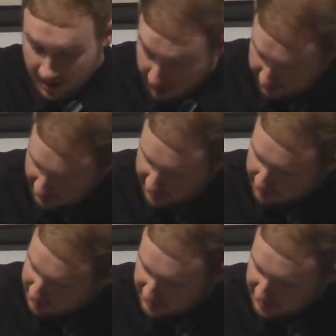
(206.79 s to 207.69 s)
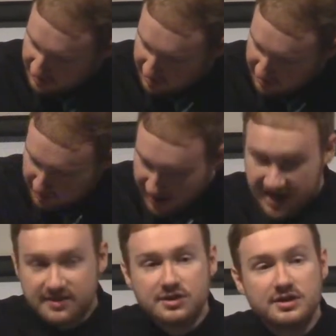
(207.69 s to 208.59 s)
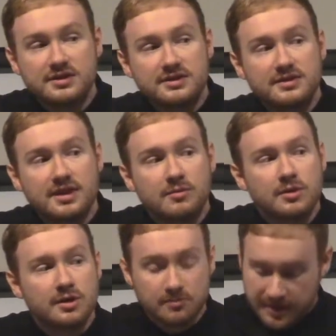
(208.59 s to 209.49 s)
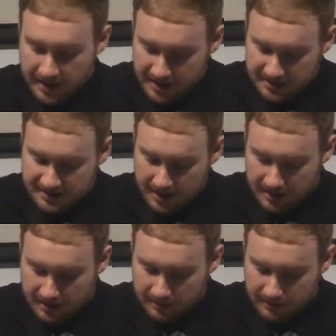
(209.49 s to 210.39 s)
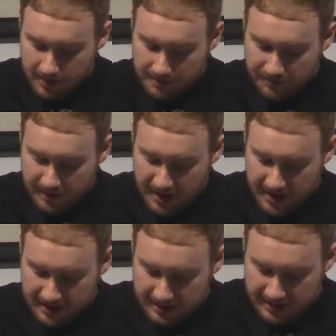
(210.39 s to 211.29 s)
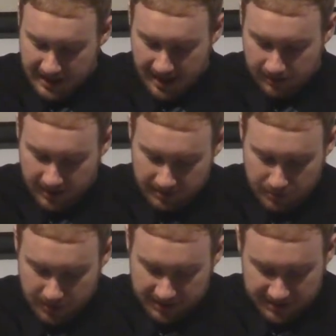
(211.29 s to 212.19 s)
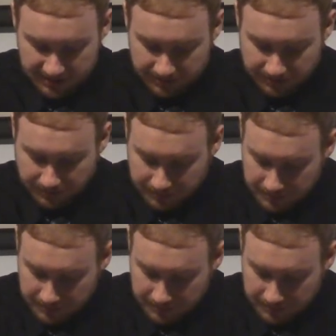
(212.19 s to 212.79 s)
or sorry, not pictures, the passages that we're reading and studying from, and the outline points.